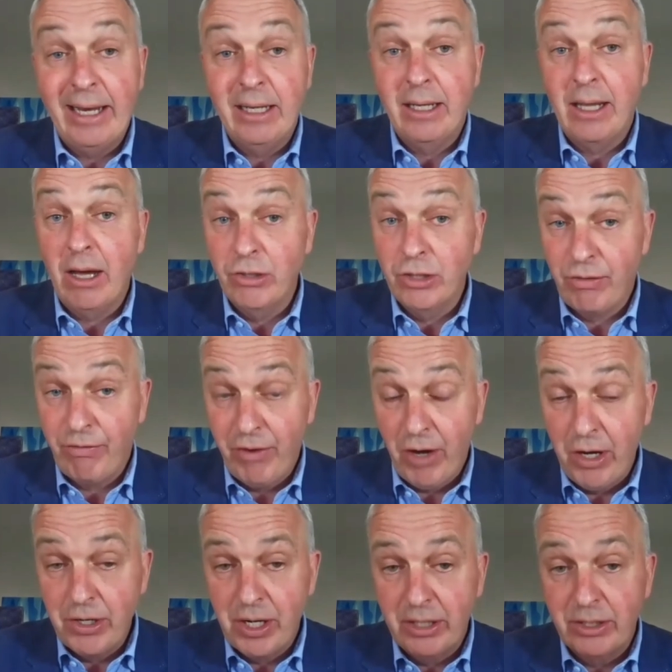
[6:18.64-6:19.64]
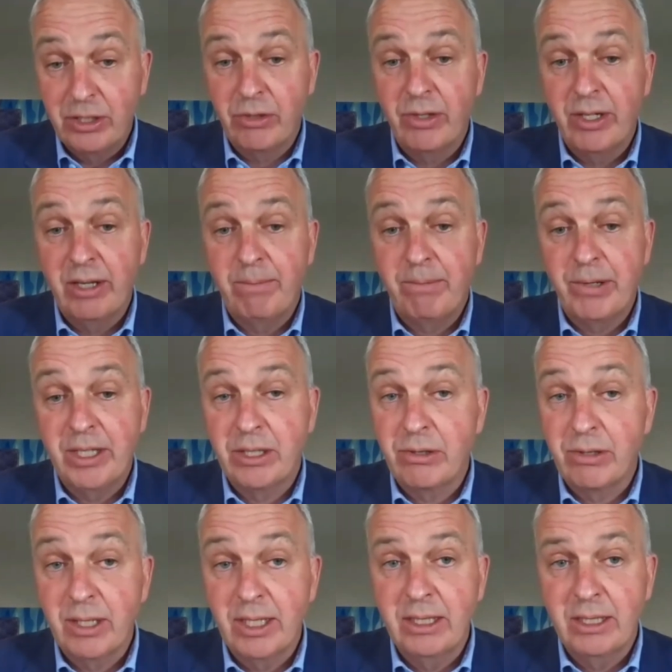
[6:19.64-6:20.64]
those photos are in the press
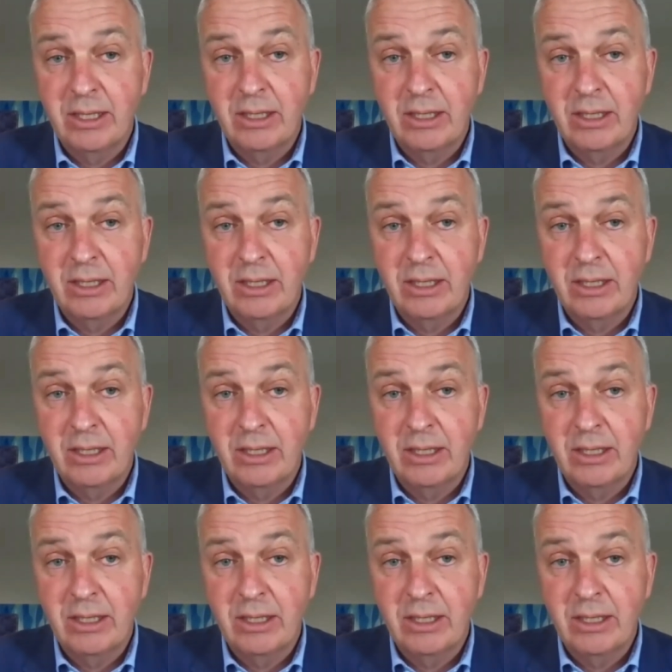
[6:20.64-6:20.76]
release.